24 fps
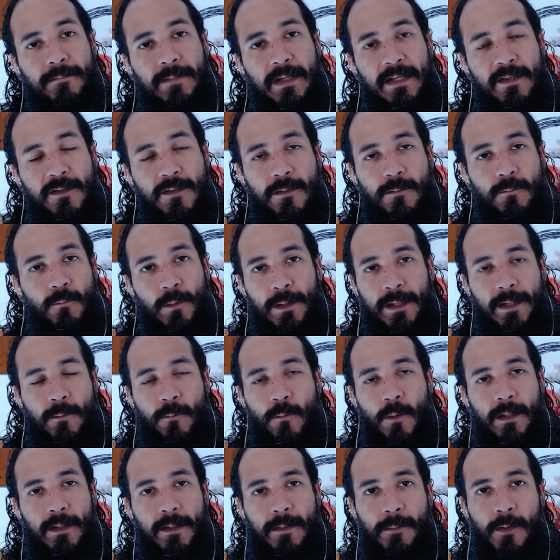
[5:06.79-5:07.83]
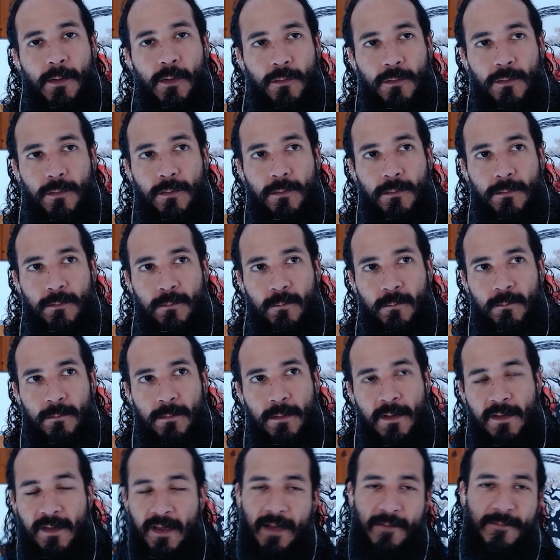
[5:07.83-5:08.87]
That's what they want the most,
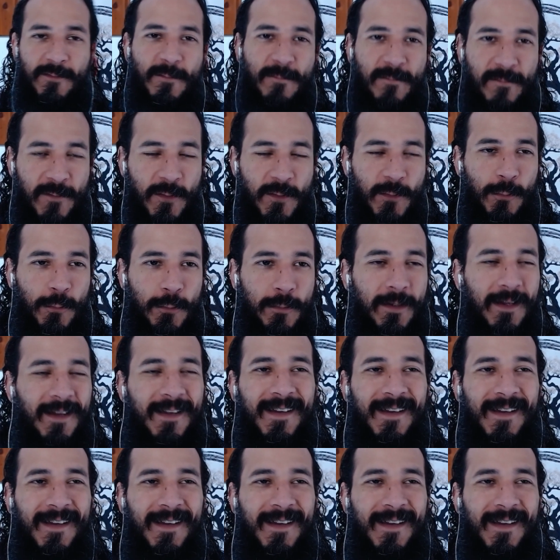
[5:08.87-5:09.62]
aside from food.